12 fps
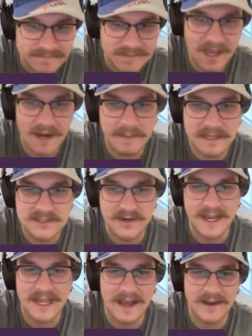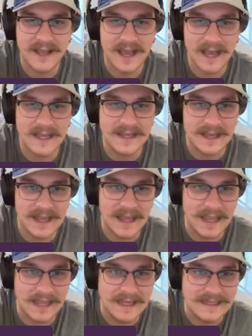Not a big strikeout guy.
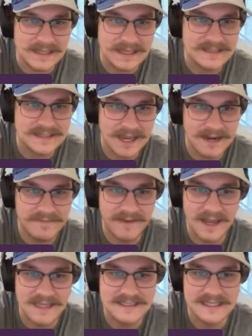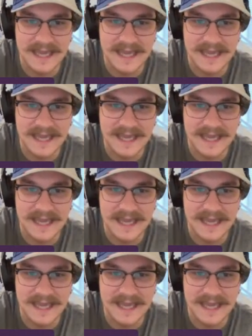He's not a fantasy